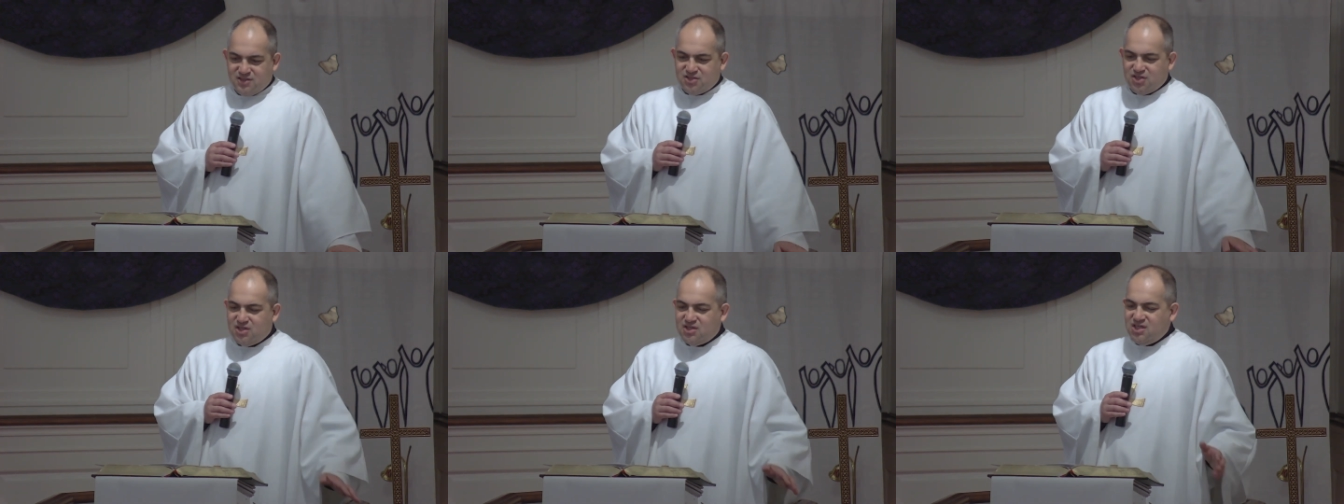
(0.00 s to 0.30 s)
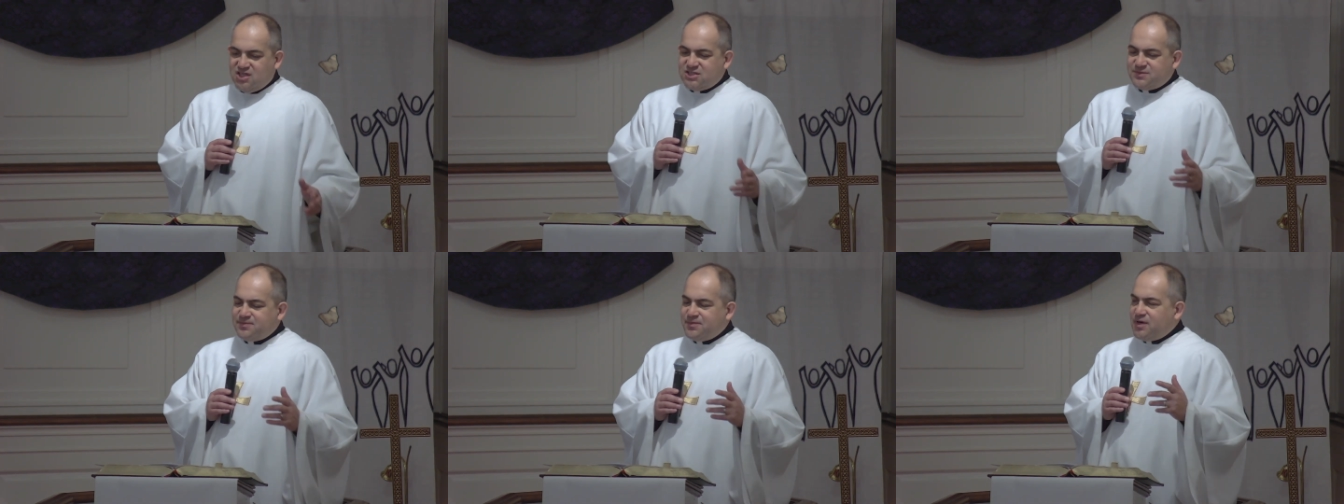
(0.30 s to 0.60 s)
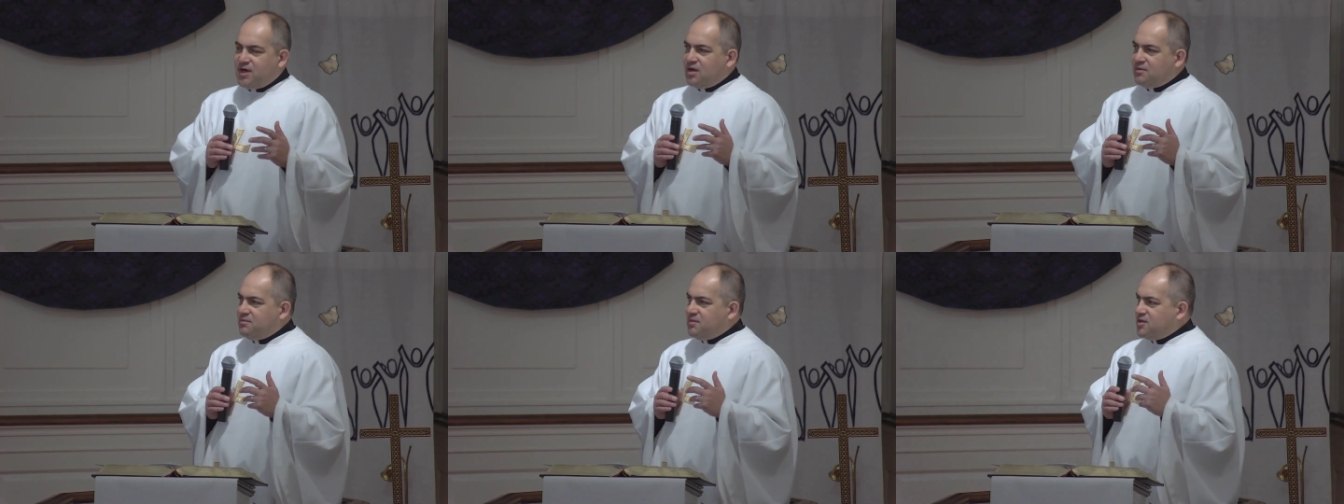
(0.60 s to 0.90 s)
So this
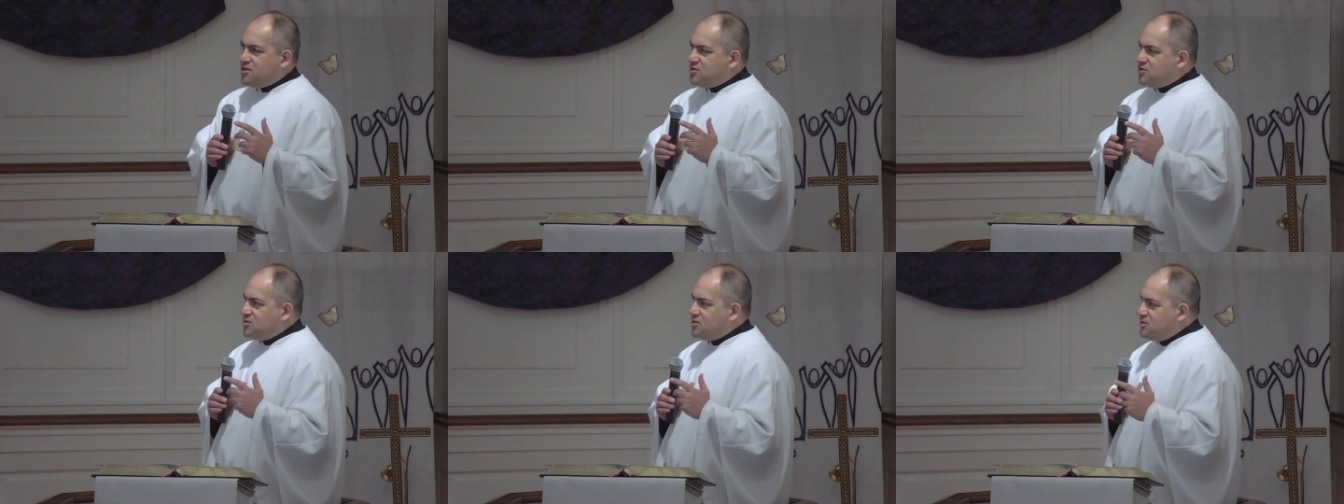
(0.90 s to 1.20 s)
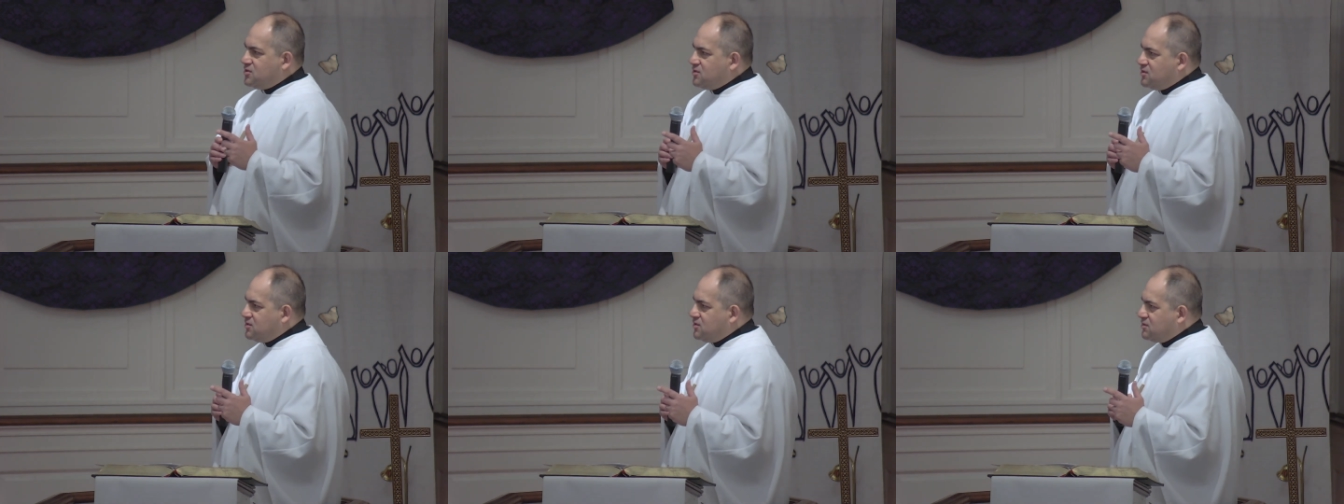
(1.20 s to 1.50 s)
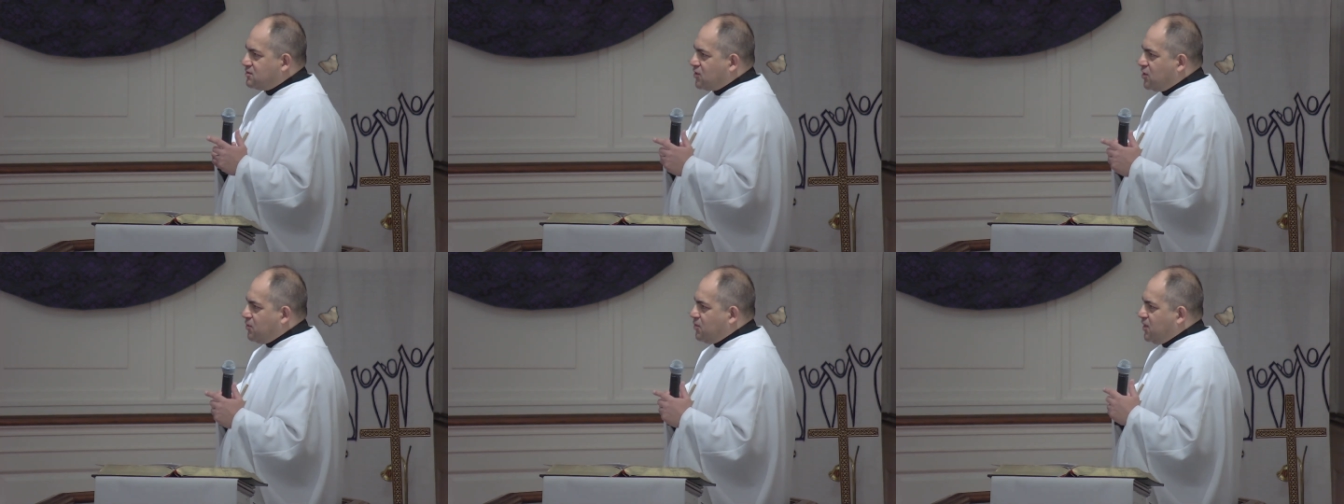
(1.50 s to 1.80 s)
brought me
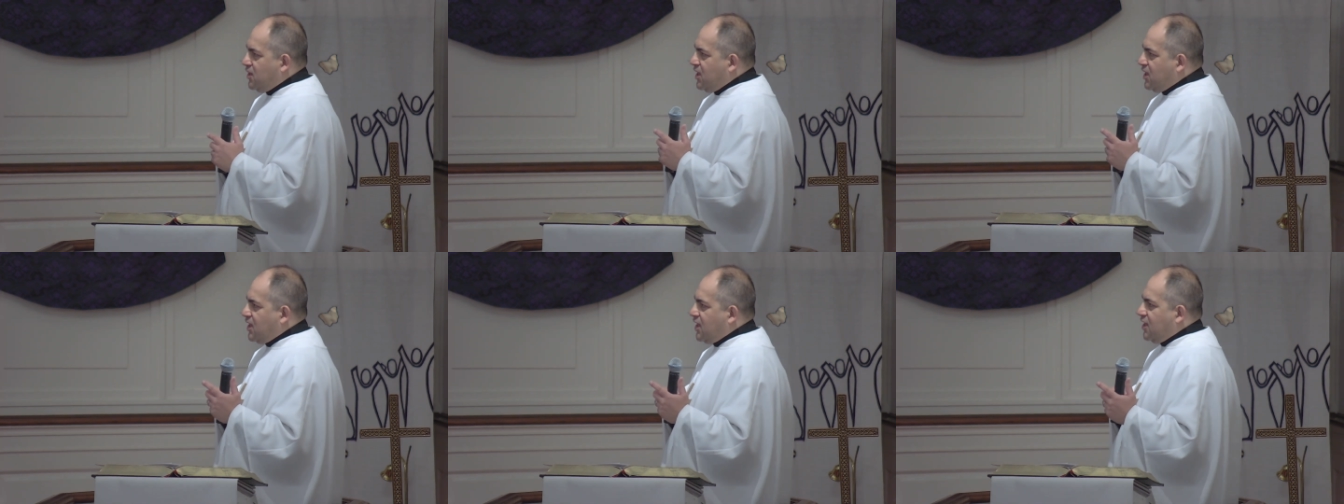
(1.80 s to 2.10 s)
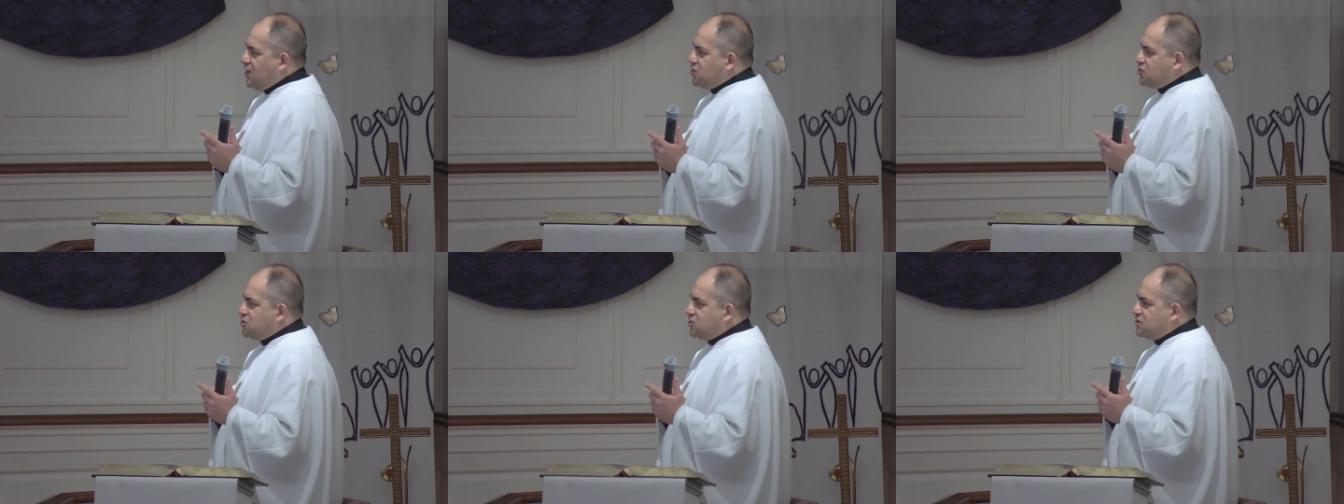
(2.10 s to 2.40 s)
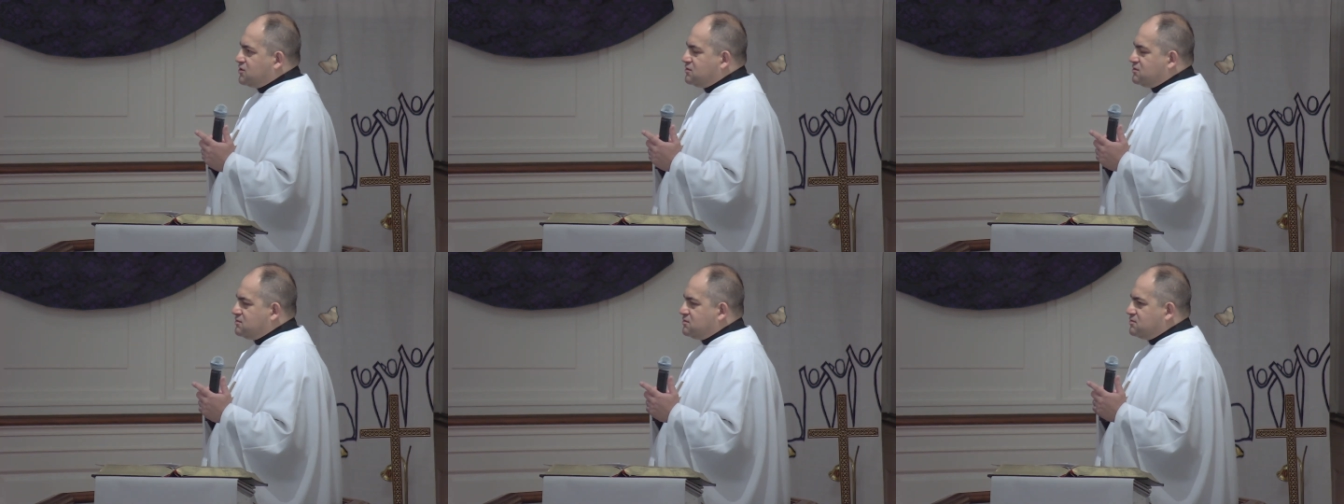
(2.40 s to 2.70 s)
to
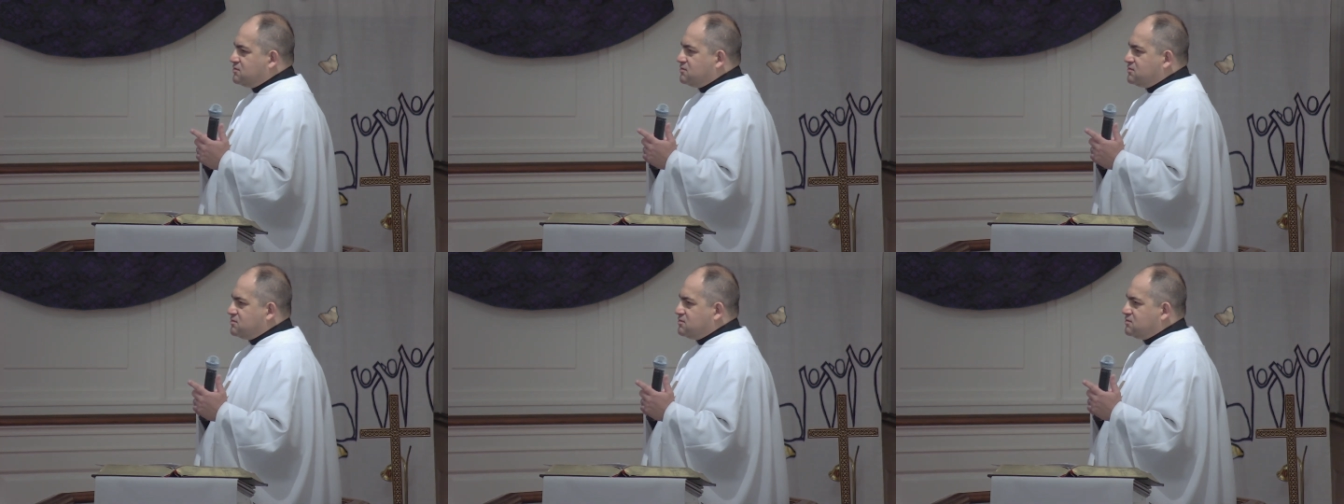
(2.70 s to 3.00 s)
communication